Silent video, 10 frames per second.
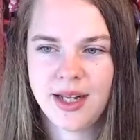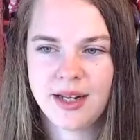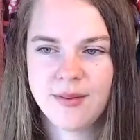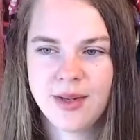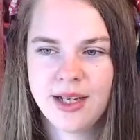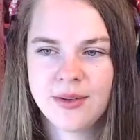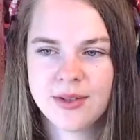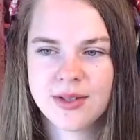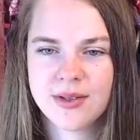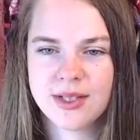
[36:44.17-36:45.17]
And I might
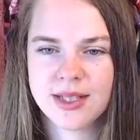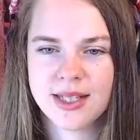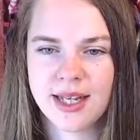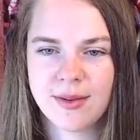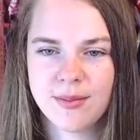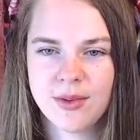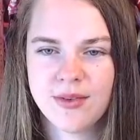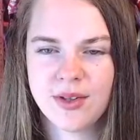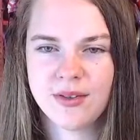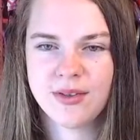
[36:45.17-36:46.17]
also just like move
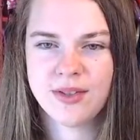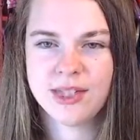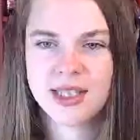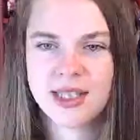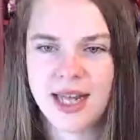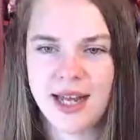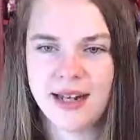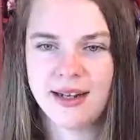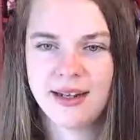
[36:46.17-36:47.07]
it over just a tad,